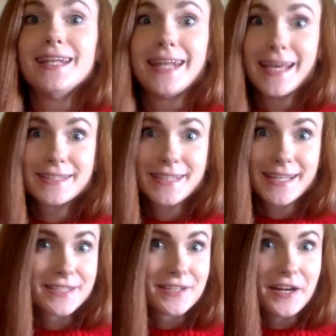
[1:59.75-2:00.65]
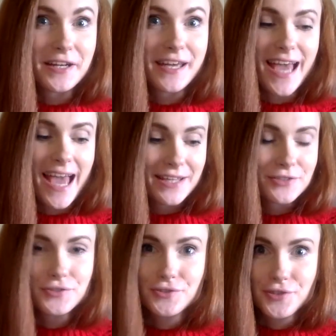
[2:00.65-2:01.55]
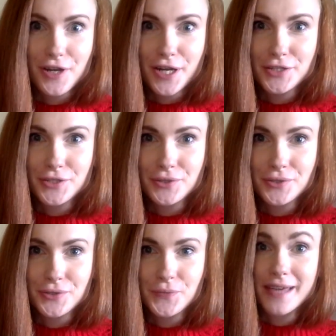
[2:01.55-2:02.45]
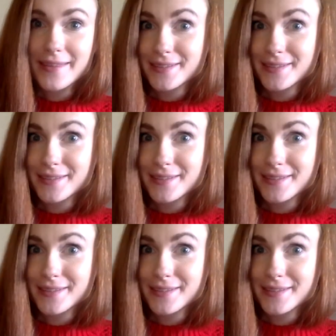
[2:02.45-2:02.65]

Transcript: Let's get started and try to get